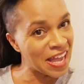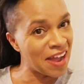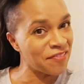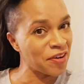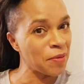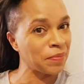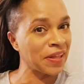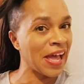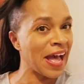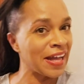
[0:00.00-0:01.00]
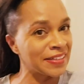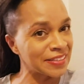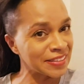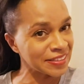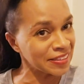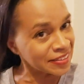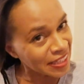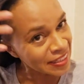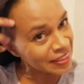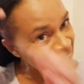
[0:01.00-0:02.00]
ever planned. So you
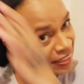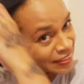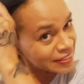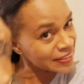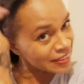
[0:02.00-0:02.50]
take this